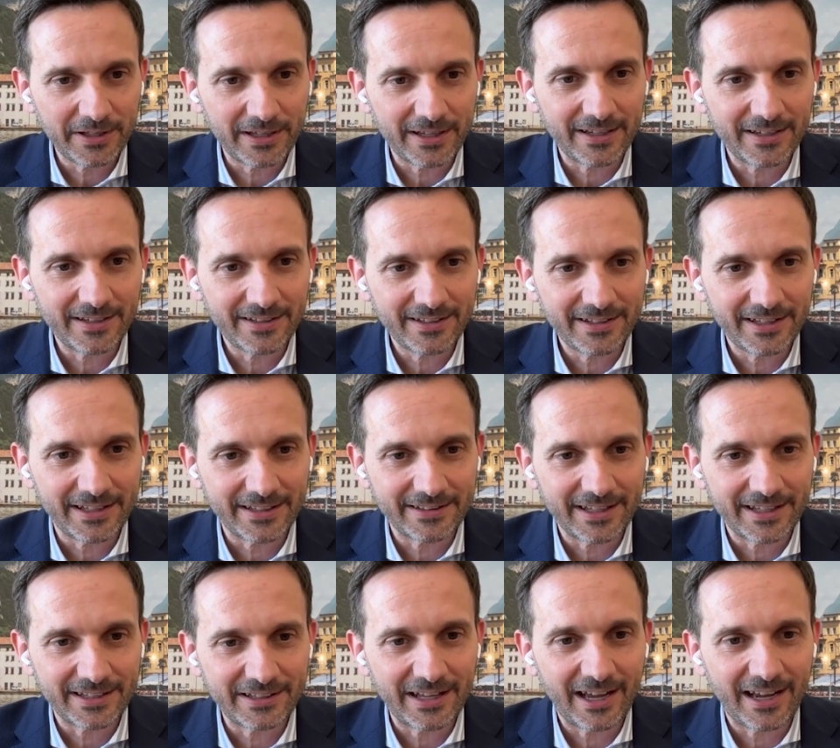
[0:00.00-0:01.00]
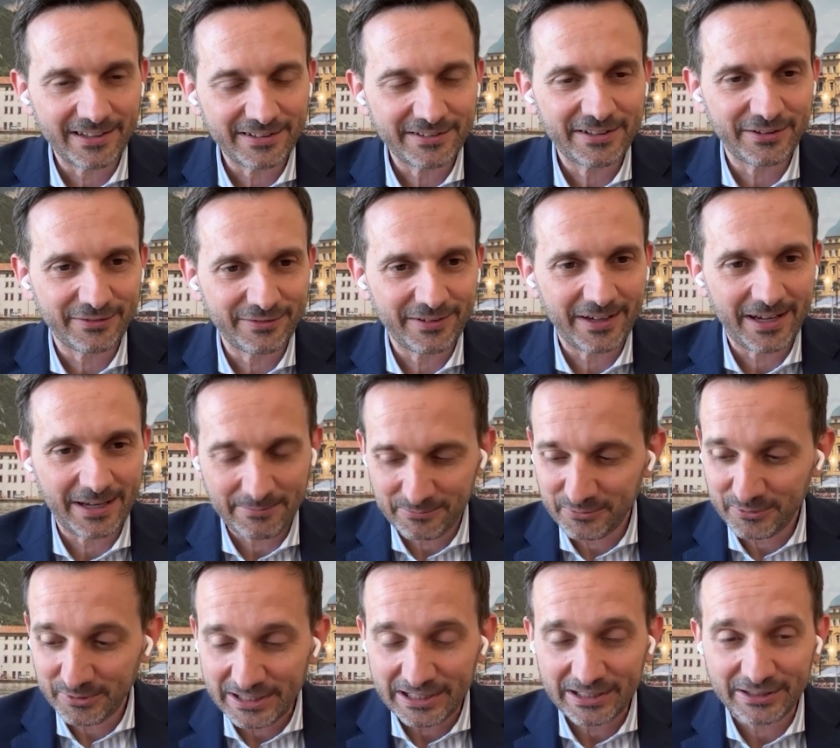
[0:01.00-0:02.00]
yeah, and ask if
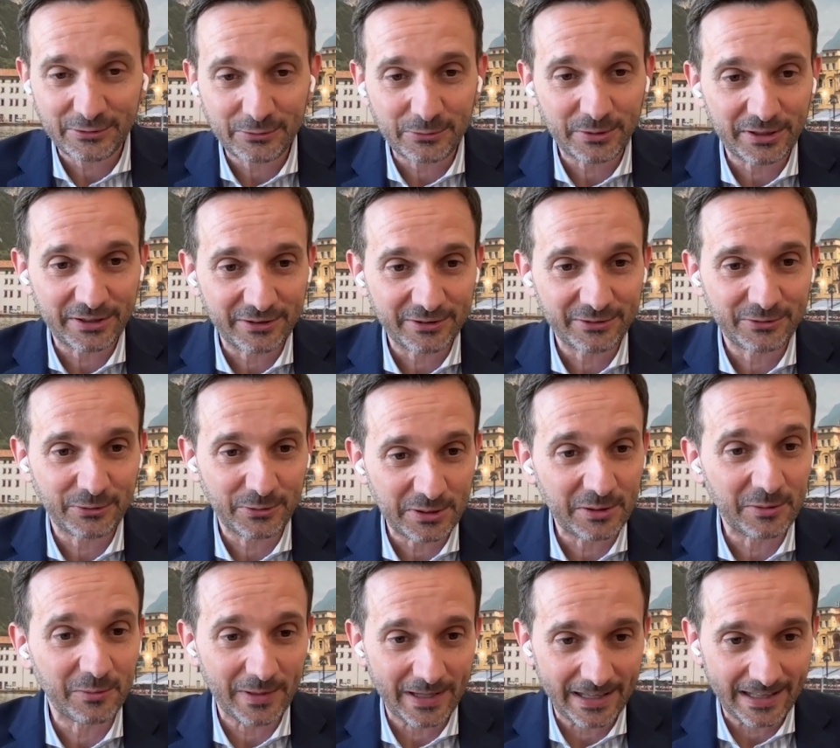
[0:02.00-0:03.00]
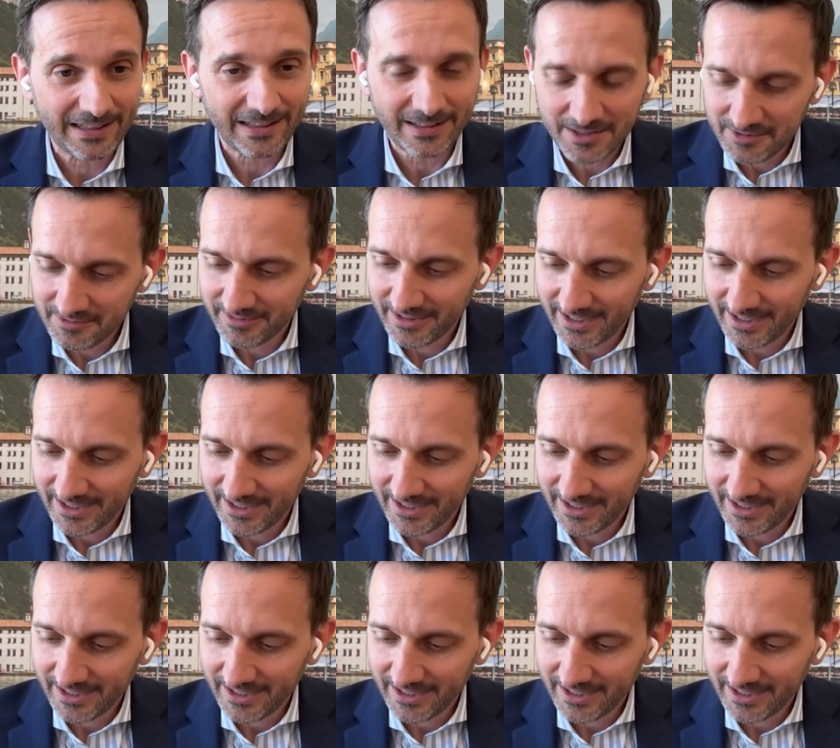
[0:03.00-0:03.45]
I'm really doing well,